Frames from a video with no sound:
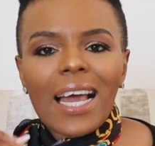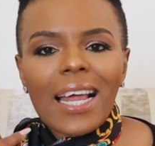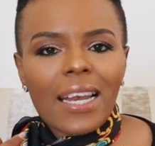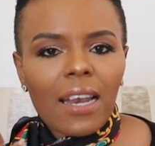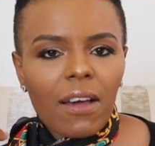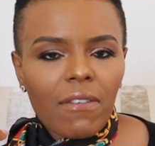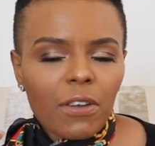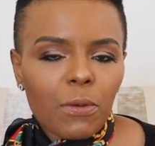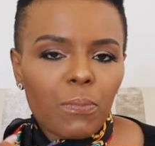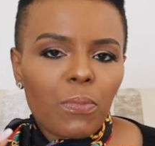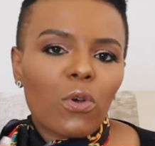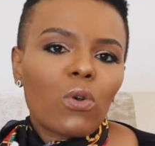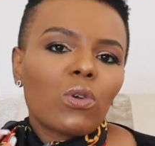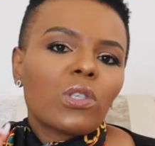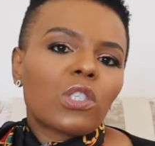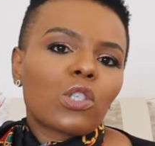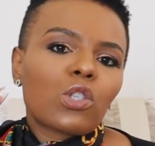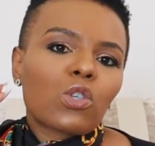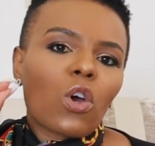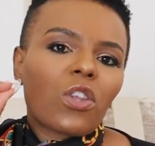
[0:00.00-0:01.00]
I love it
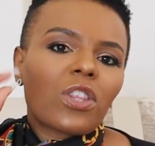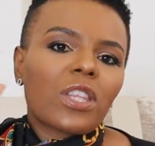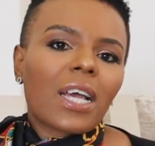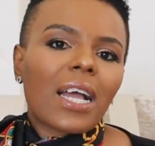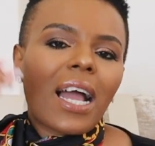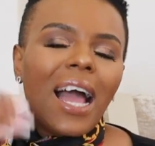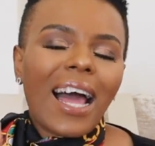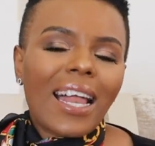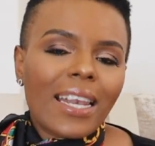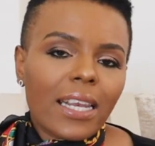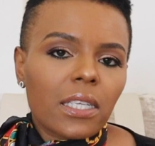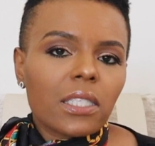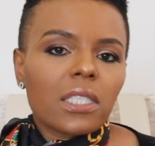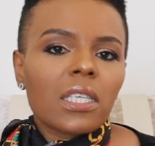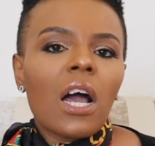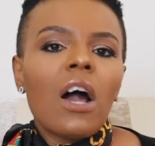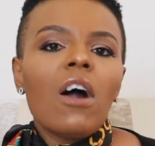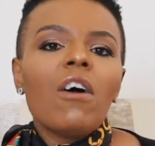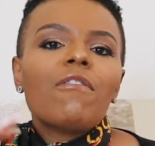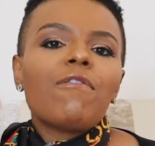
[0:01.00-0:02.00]
because it's got the colors